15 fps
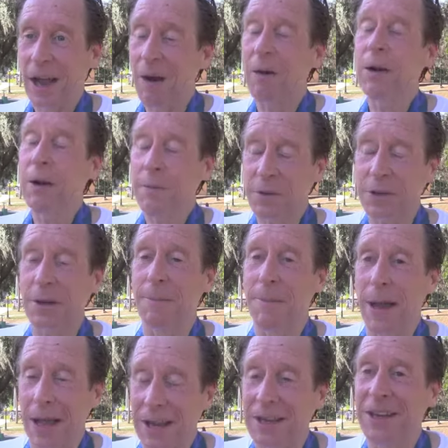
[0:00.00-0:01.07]
I would love to come
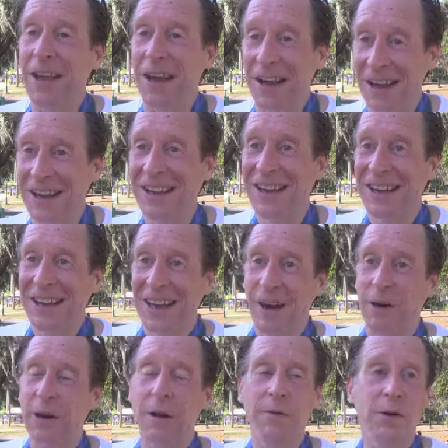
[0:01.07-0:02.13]
back, yeah.
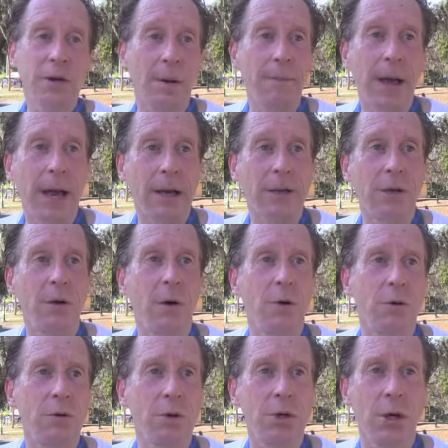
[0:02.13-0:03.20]
I would love to come back. You know,
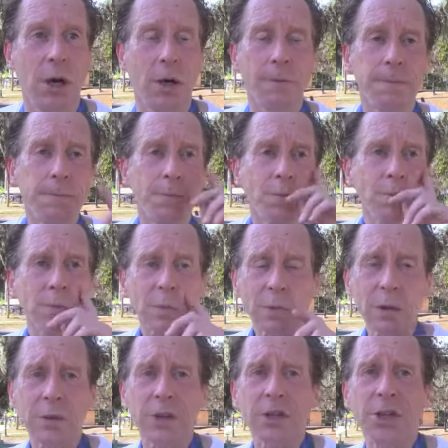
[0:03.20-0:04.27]
there's
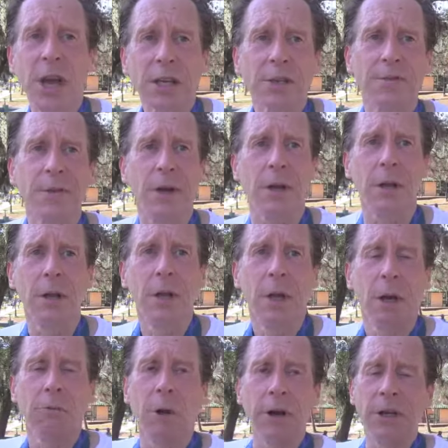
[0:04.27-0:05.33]
the Jacksonville
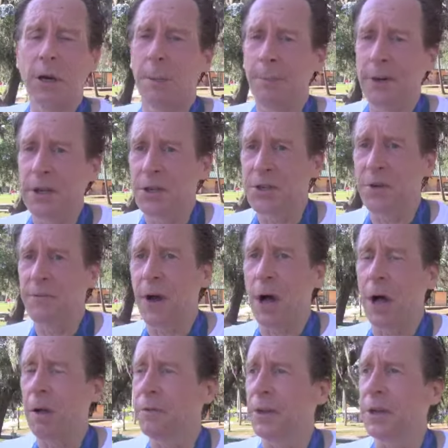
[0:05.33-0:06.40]
running companies
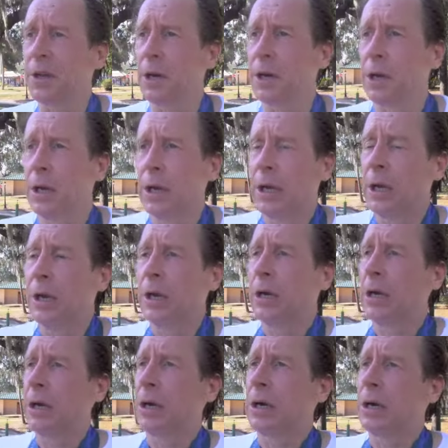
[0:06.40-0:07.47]
involved, and
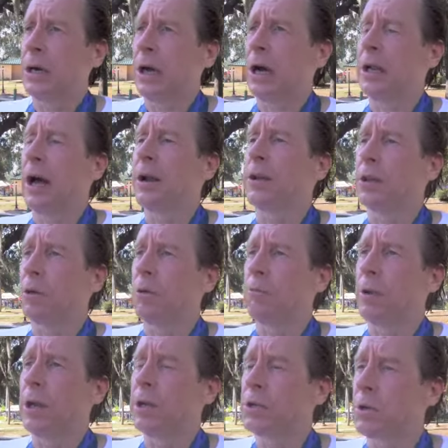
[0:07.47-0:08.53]
a lot of the
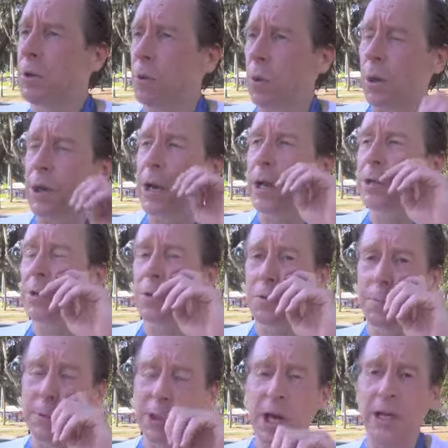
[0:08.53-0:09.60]
race organizers
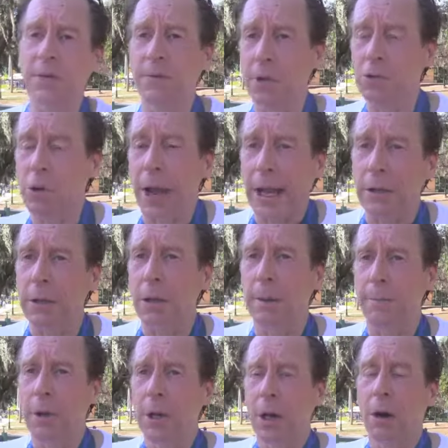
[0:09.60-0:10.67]
from the Jacksonville Track
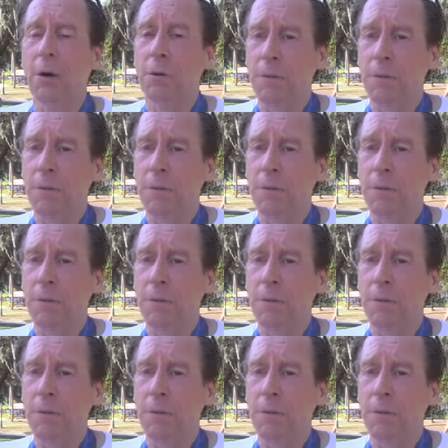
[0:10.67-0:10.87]
Club are